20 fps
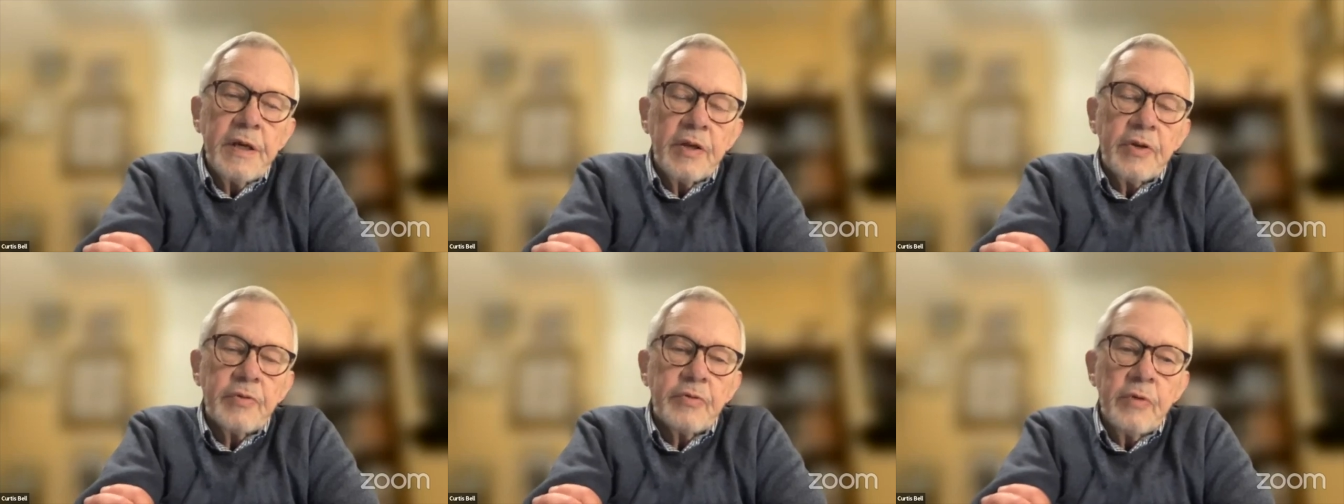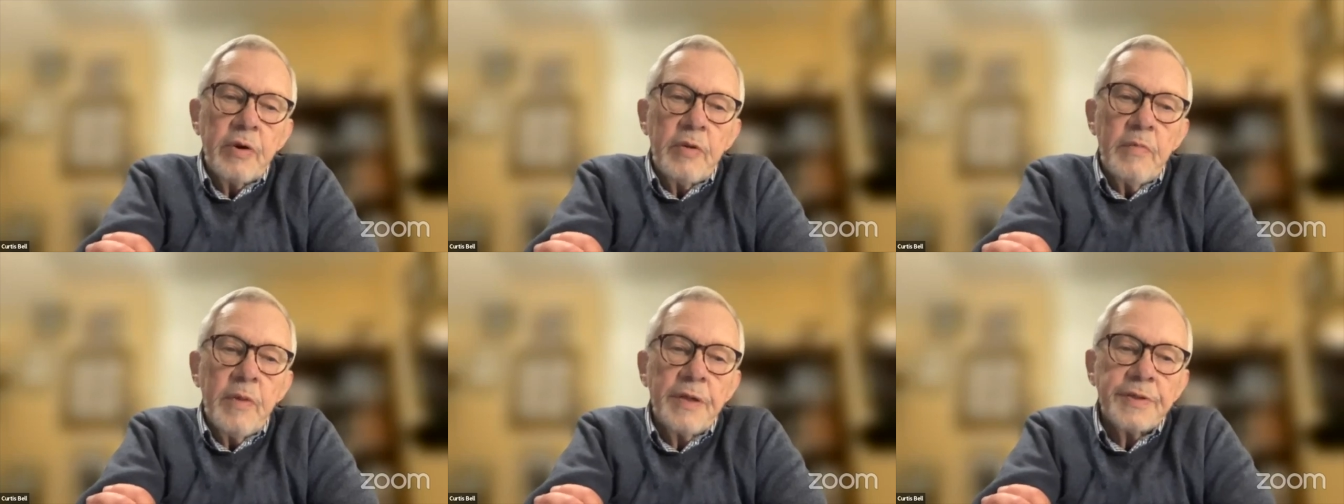
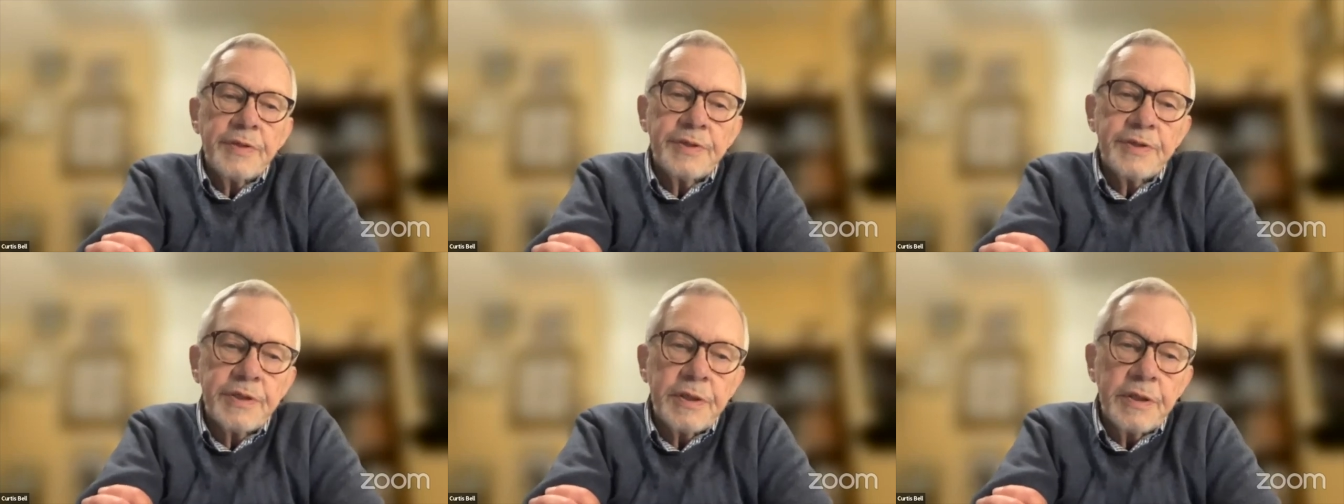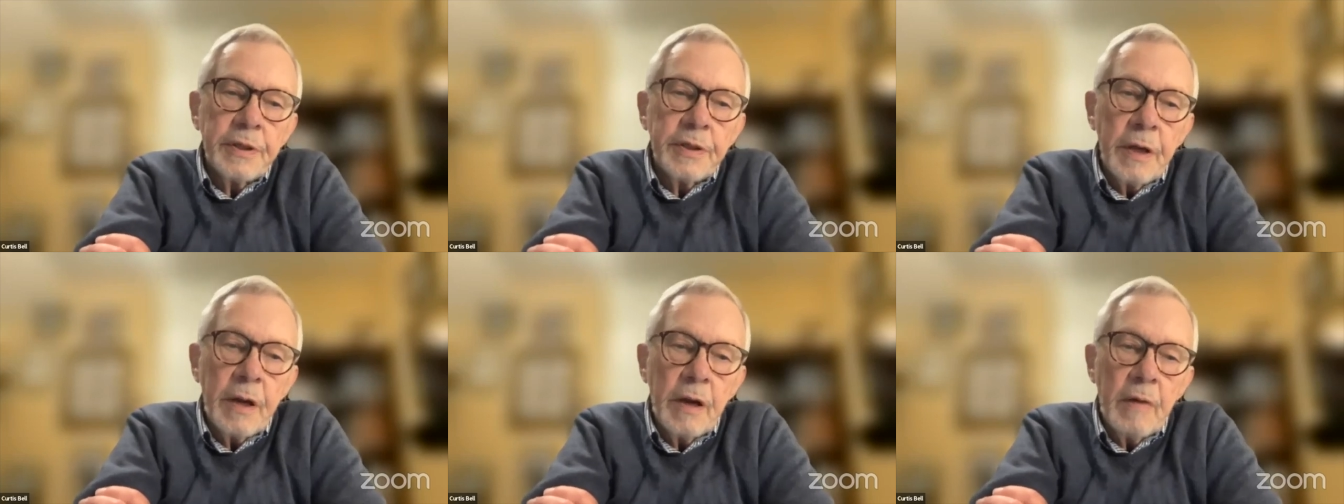three months
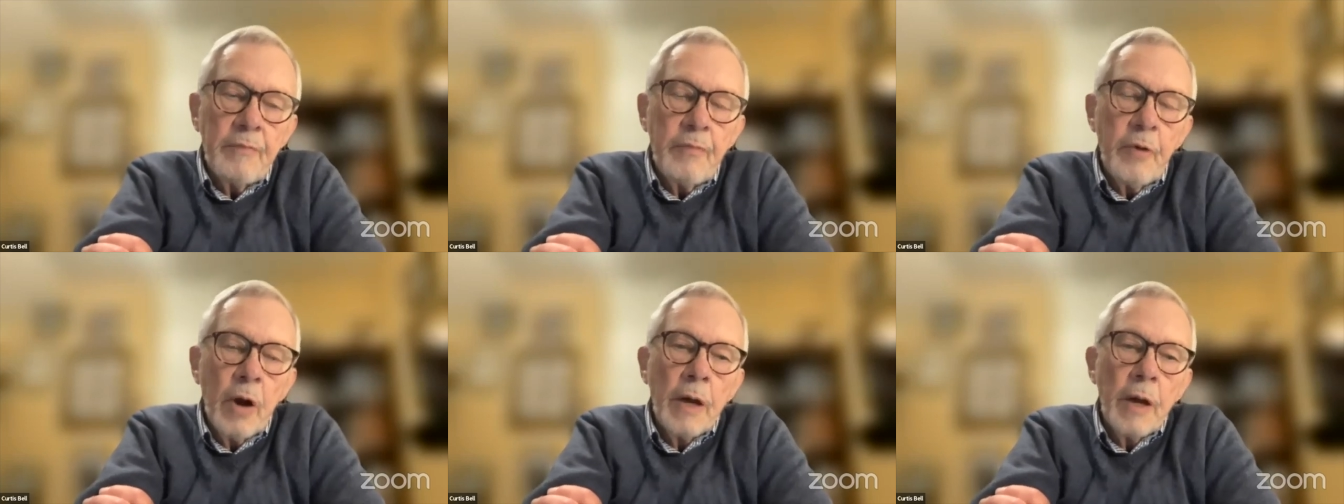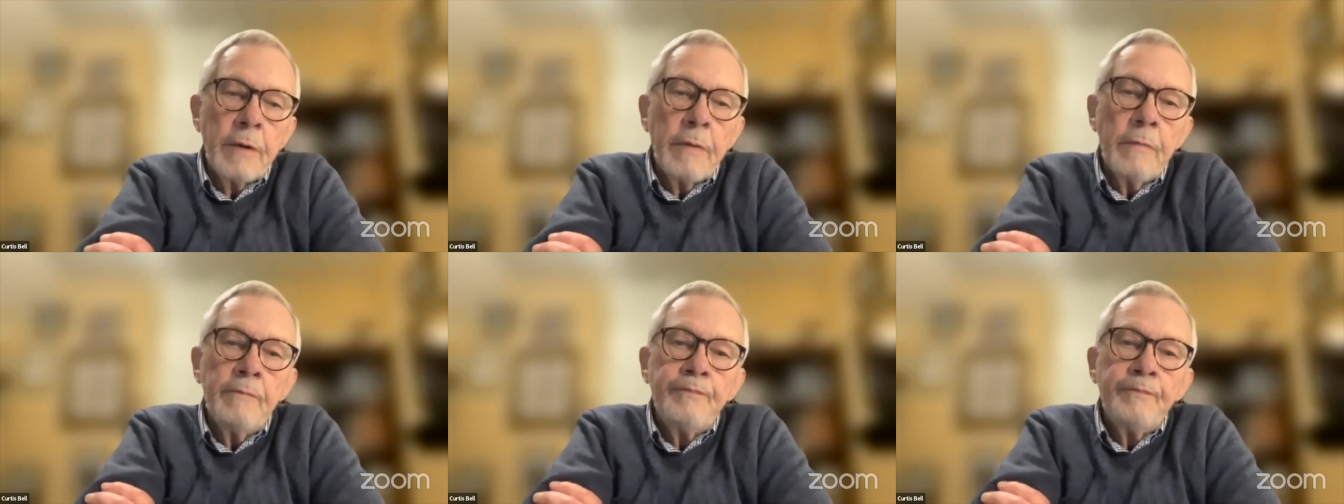in
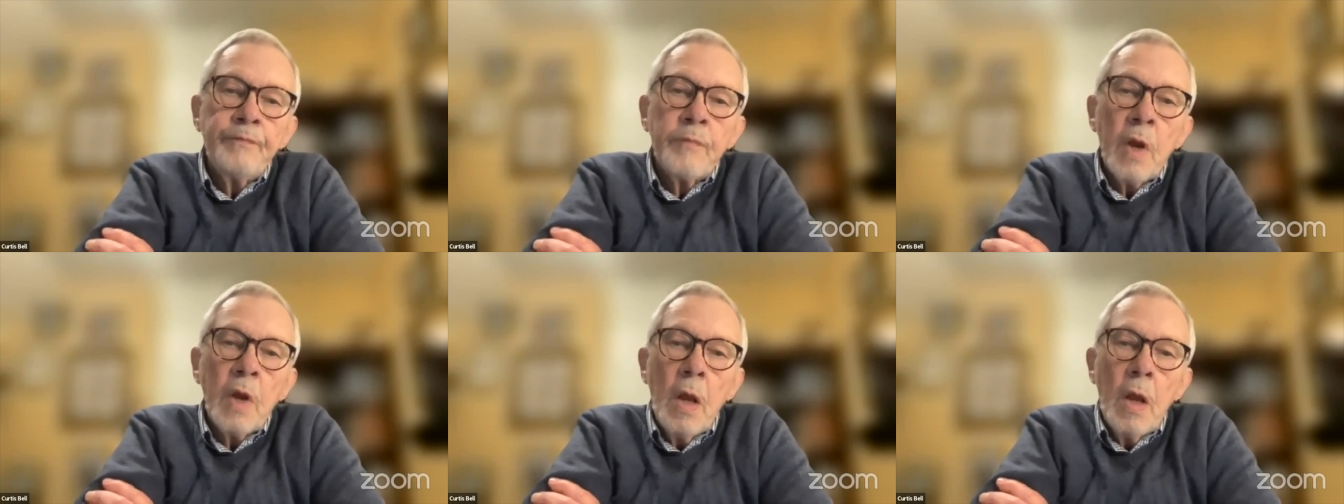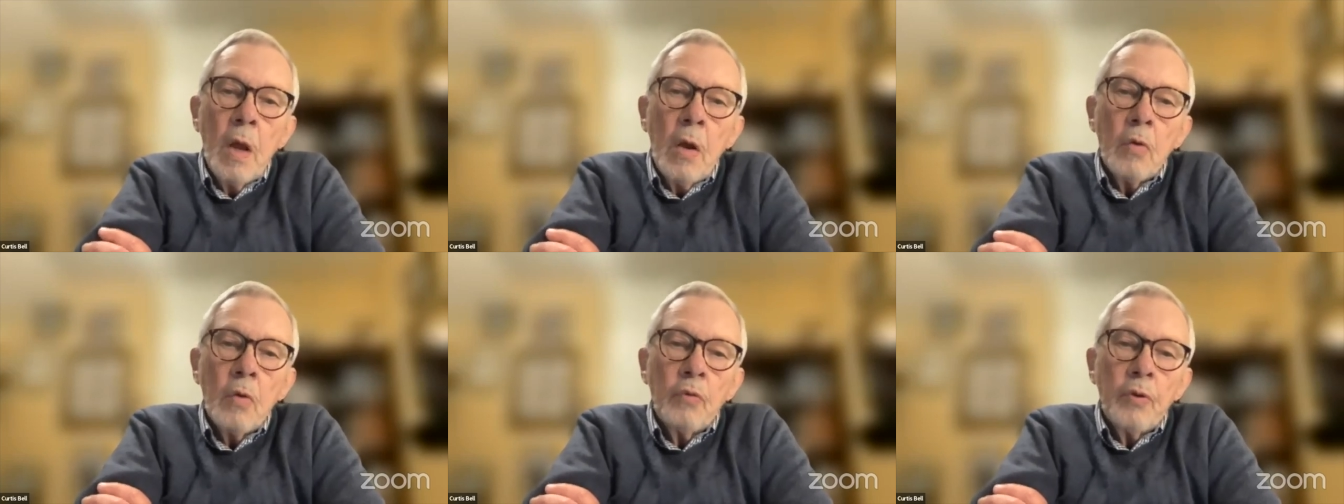Hebron
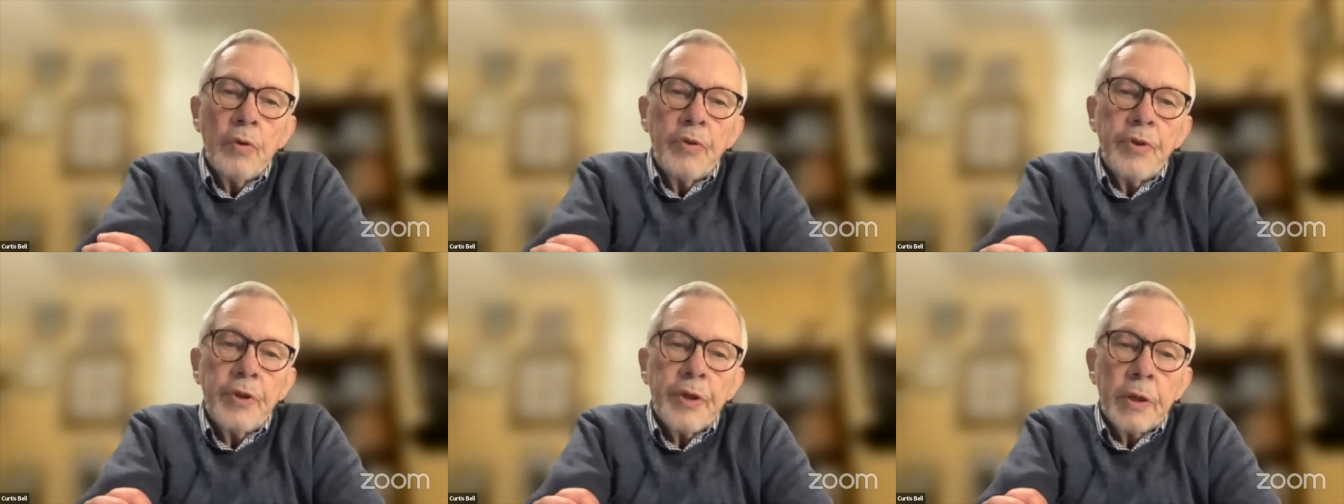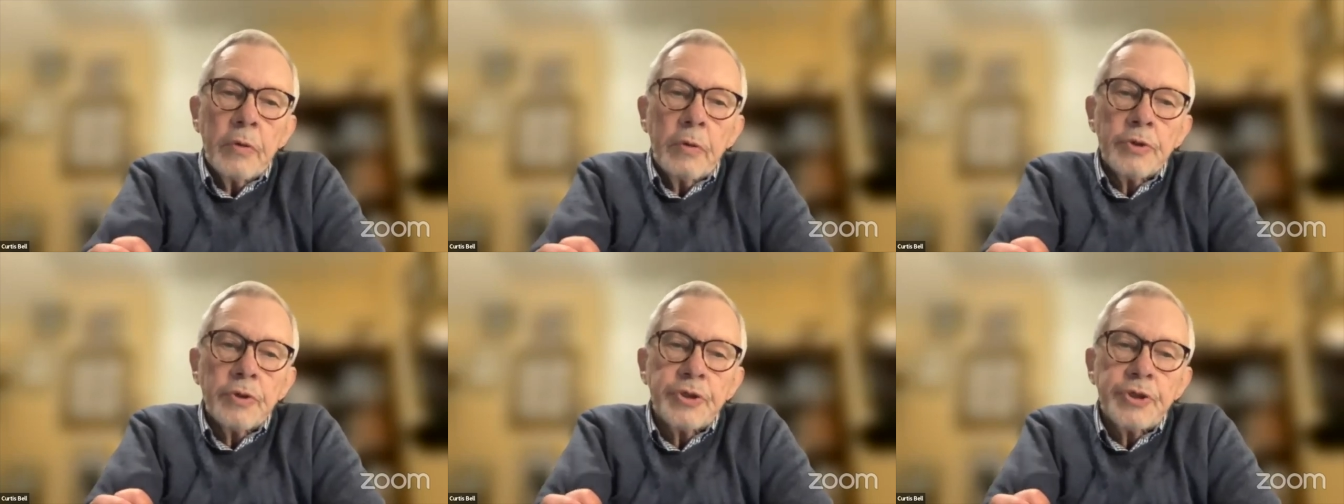with the
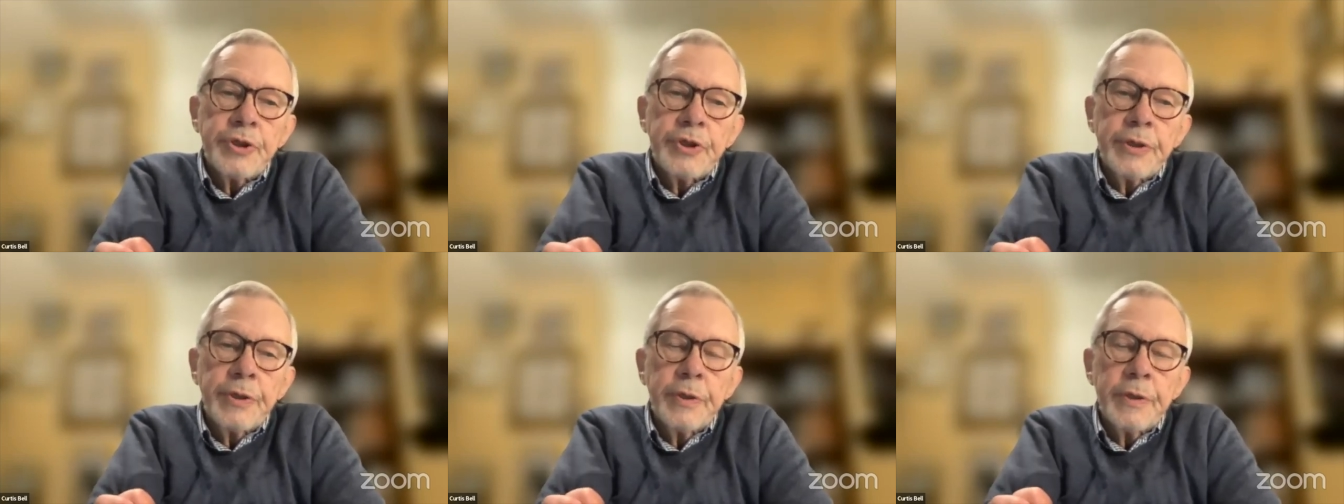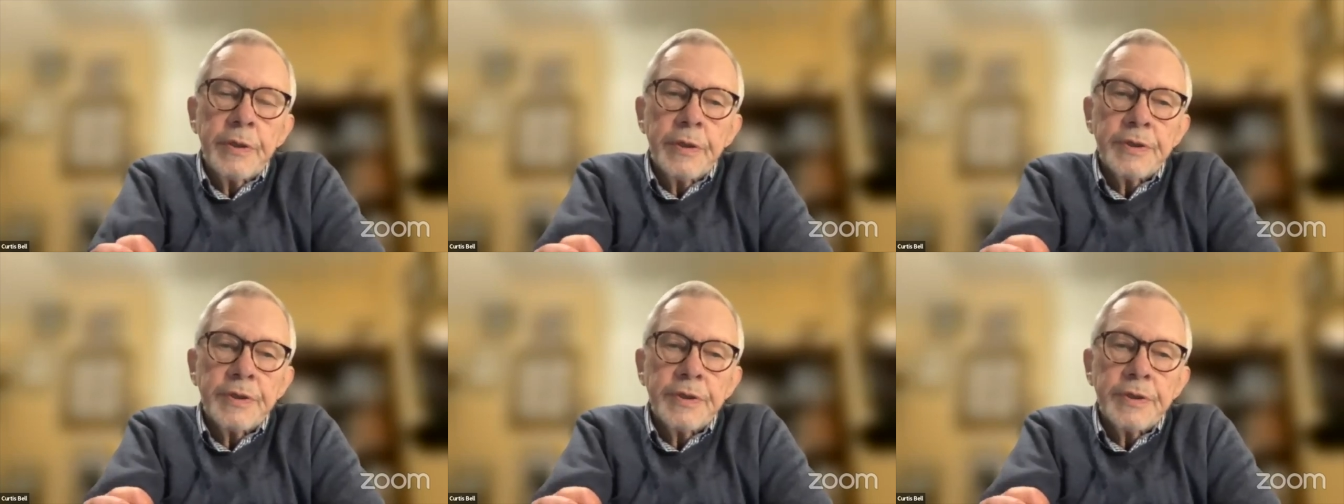Christian,